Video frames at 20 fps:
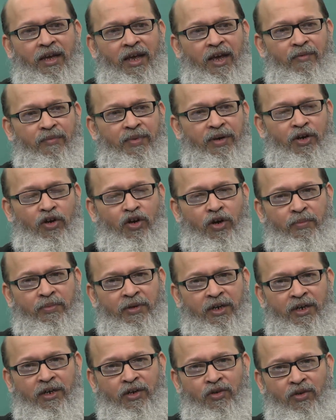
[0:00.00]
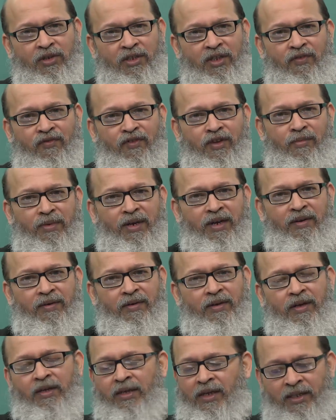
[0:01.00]
have been adopted into
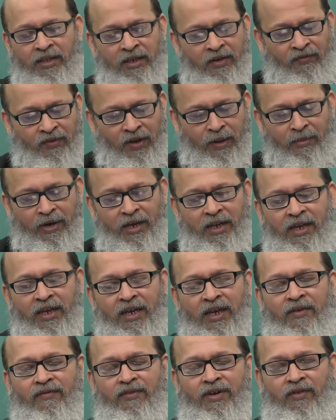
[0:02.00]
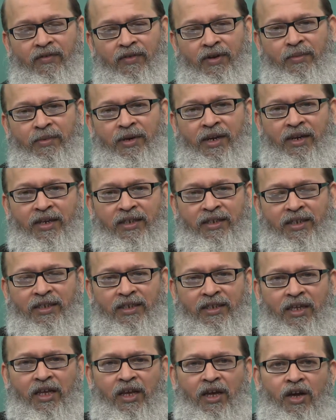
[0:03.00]
other family and have developed
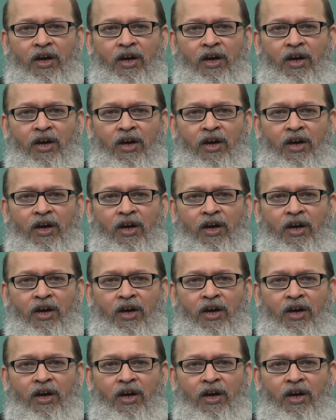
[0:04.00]
illnesses,